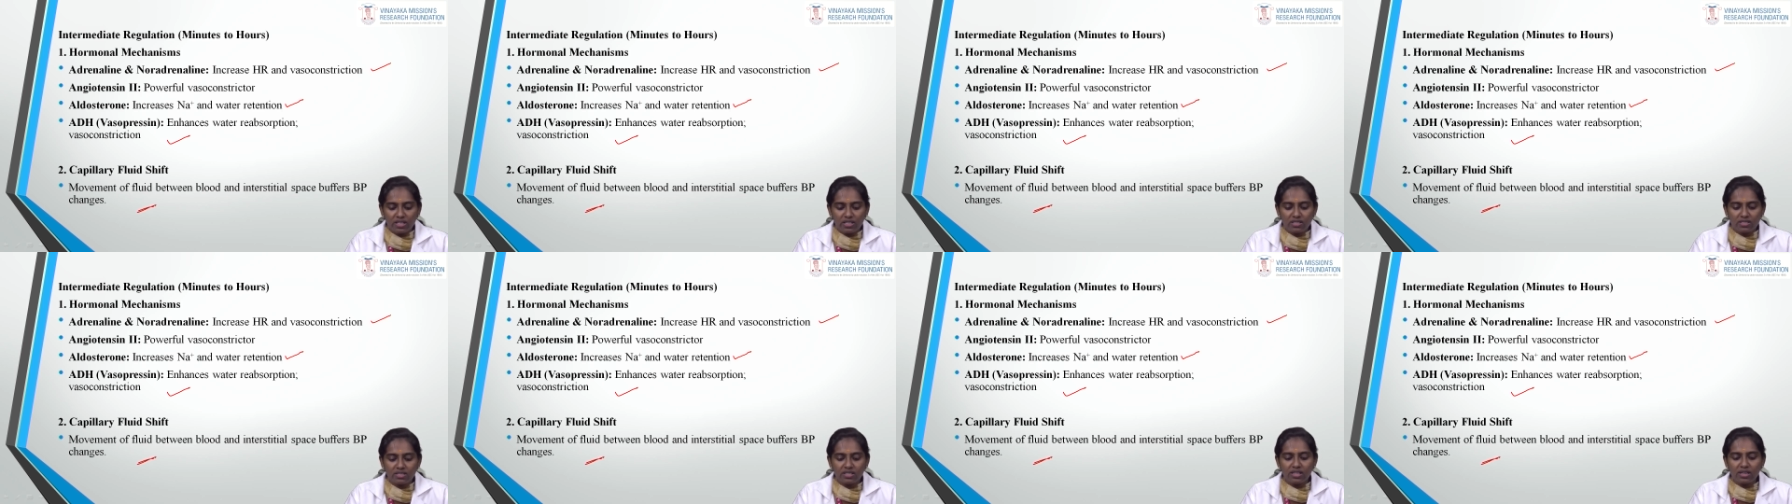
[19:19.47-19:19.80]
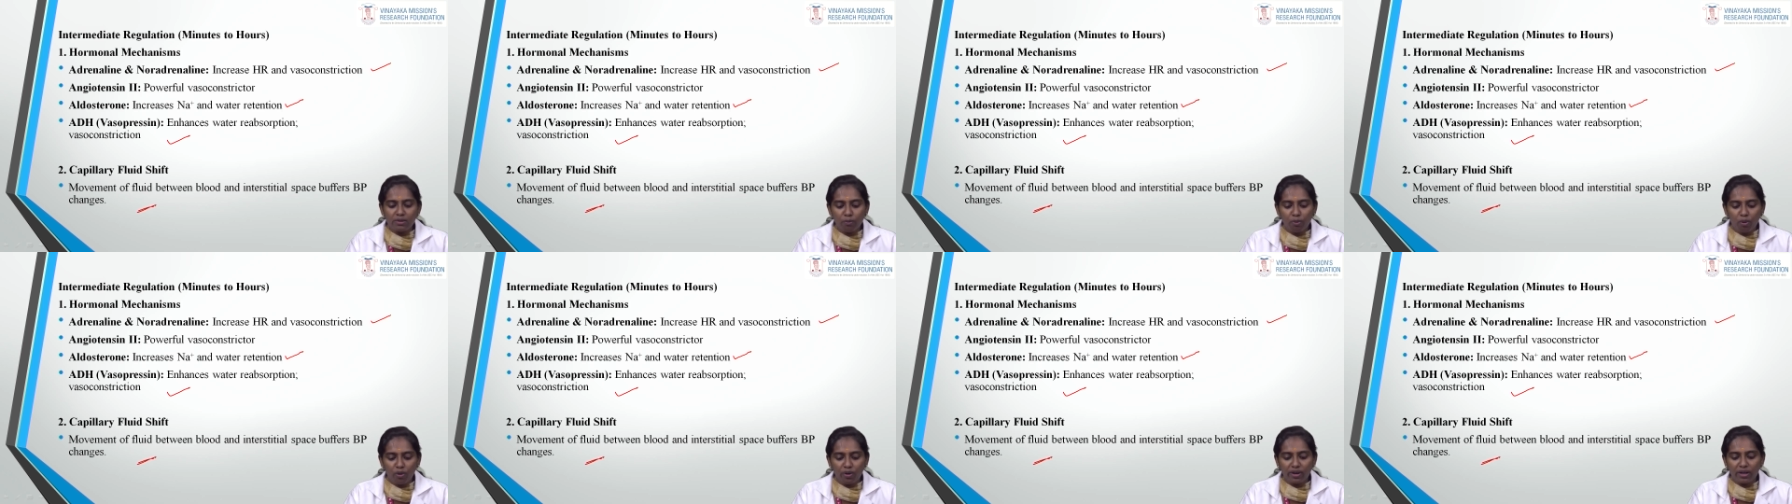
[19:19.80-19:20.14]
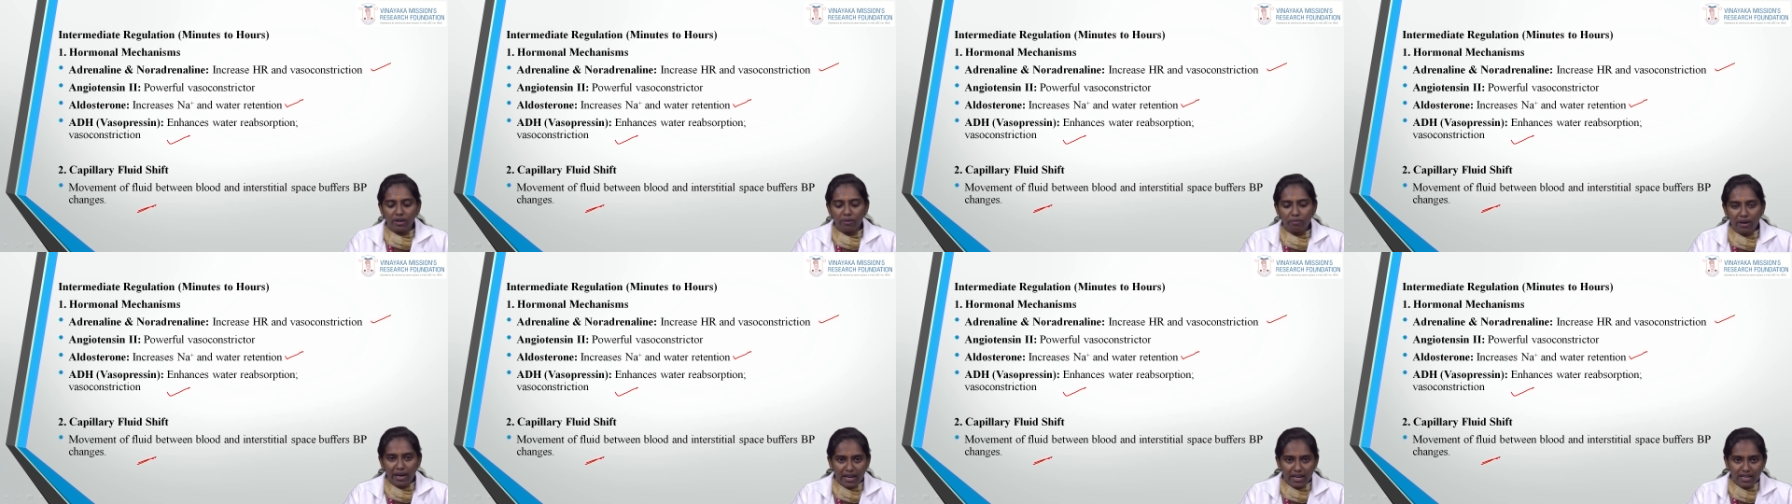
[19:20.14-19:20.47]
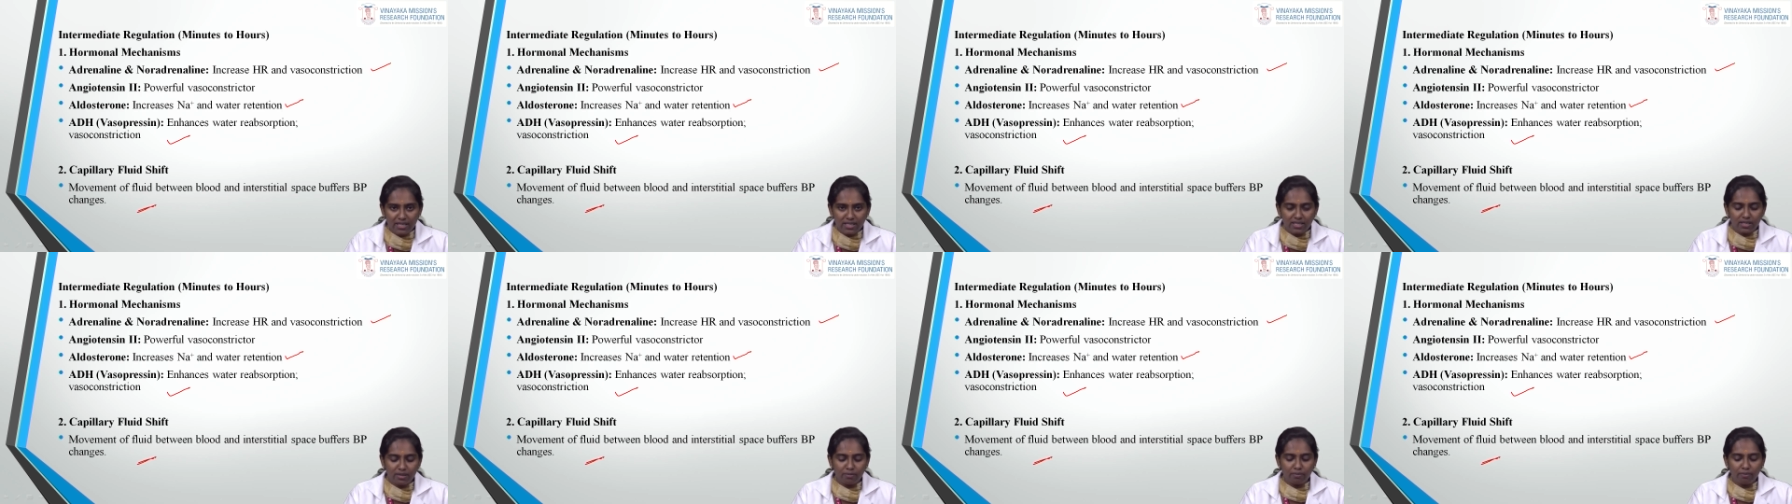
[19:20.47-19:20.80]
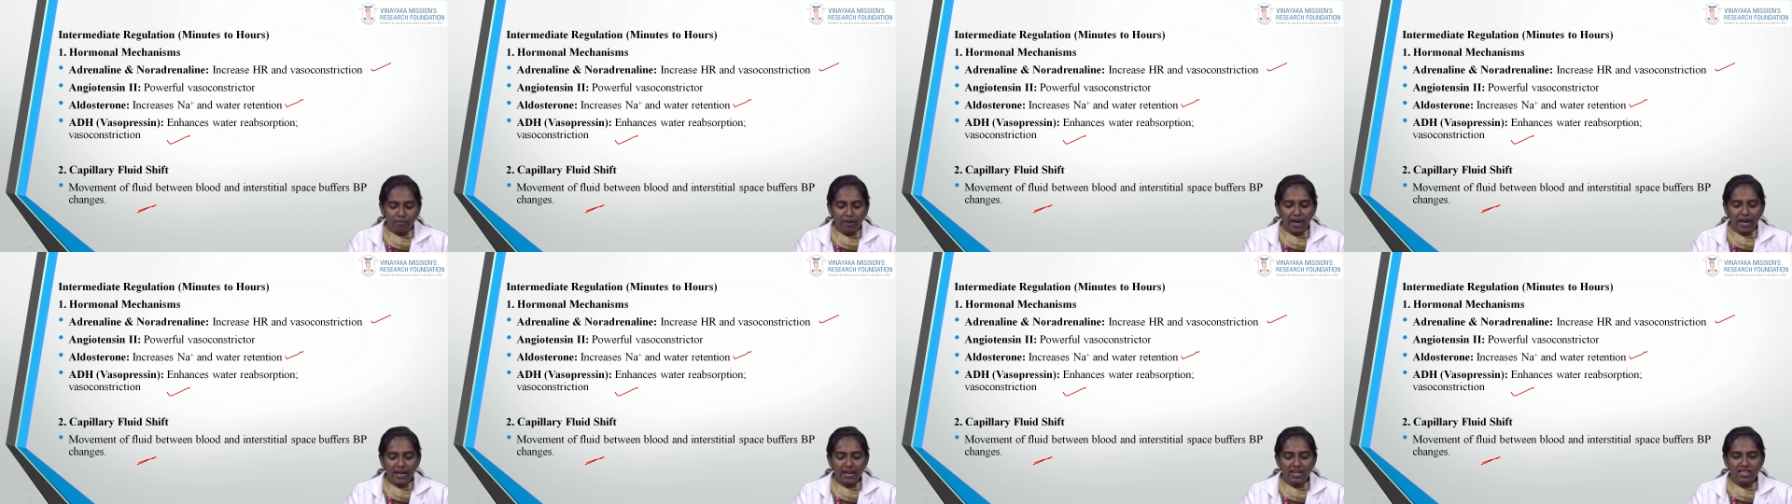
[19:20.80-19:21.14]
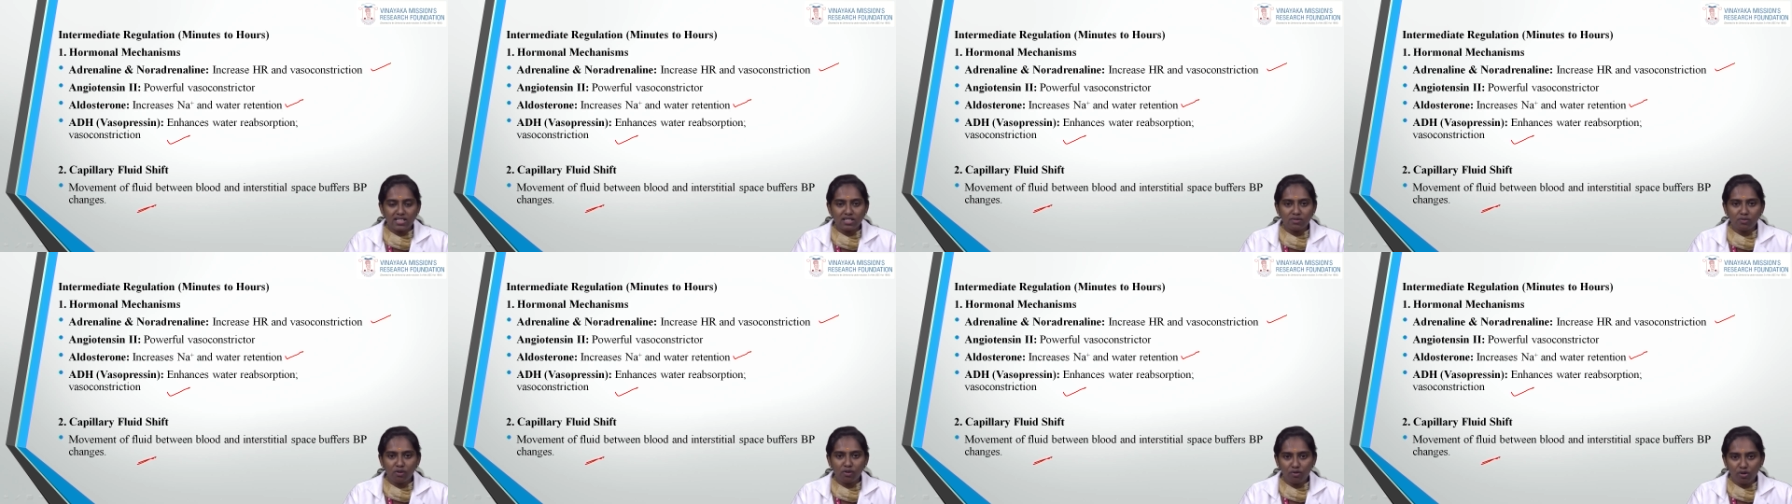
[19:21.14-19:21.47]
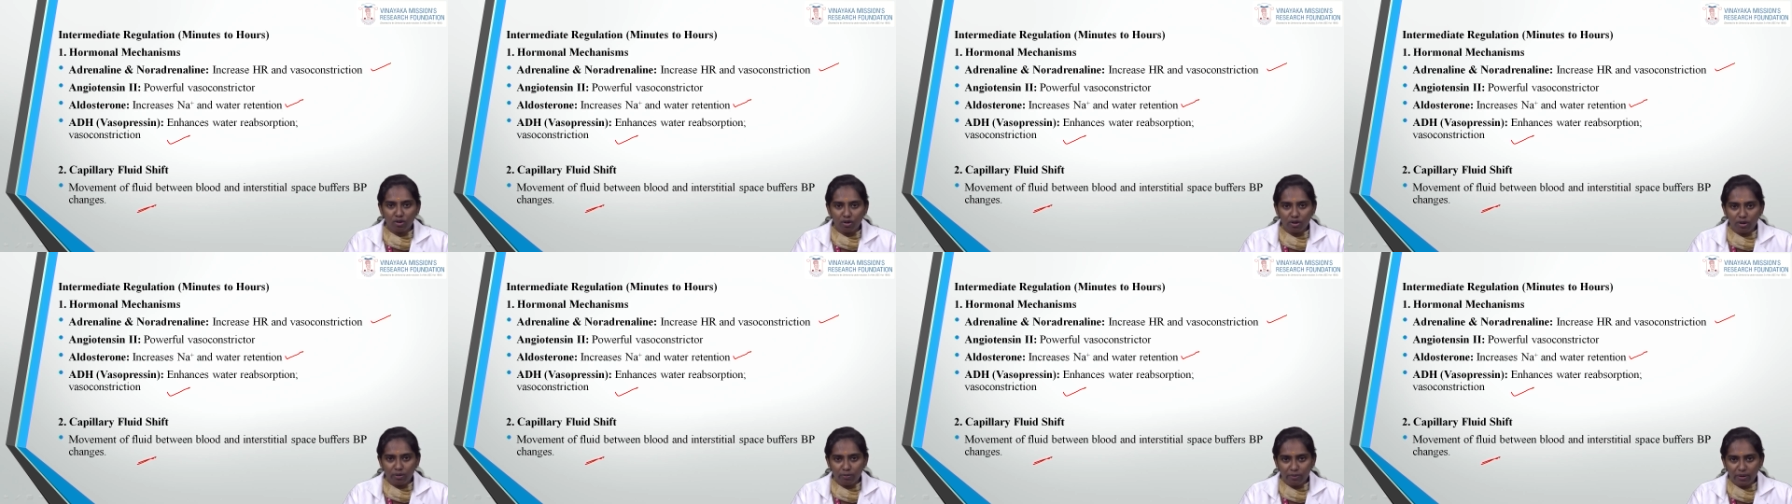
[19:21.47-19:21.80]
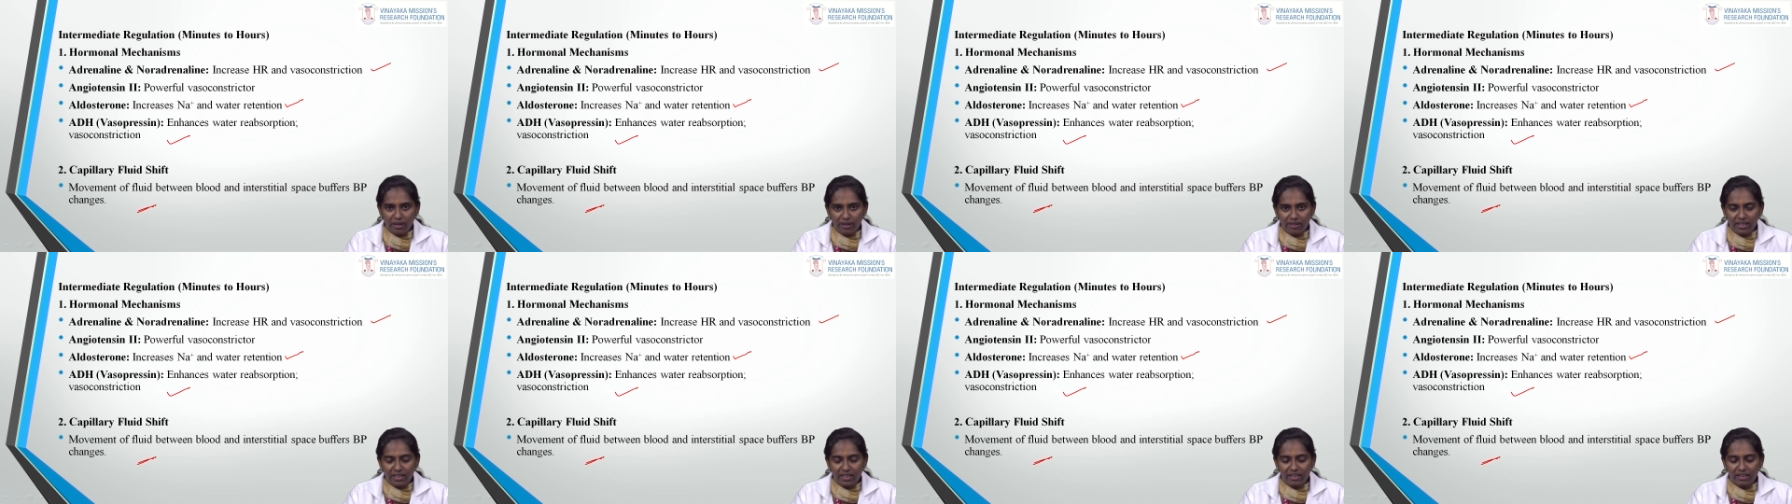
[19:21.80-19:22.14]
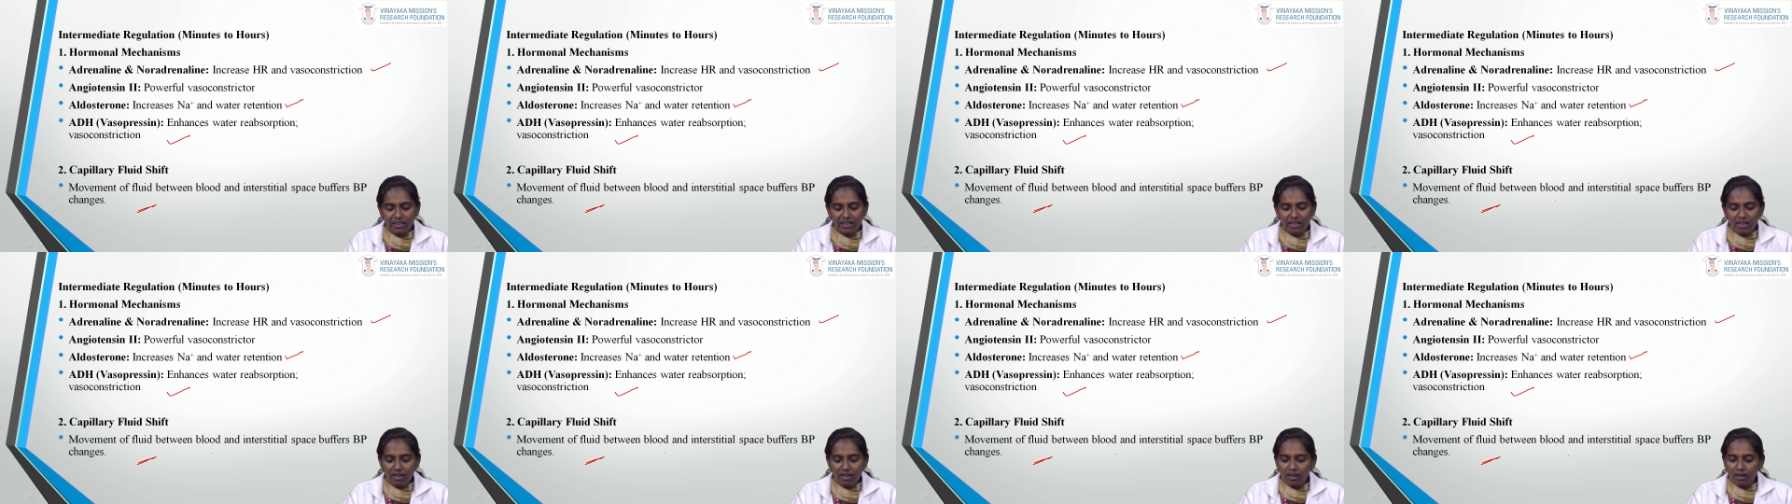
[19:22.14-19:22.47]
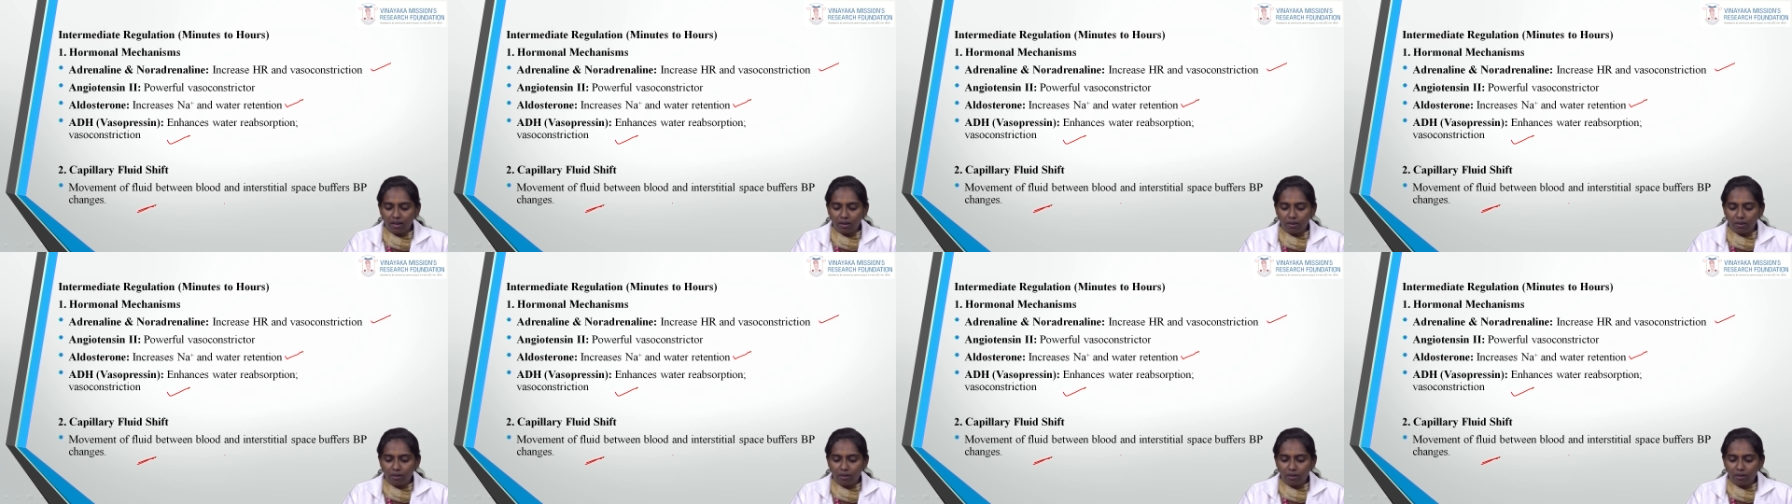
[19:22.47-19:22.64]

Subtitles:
it is the important mechanism of fluid between the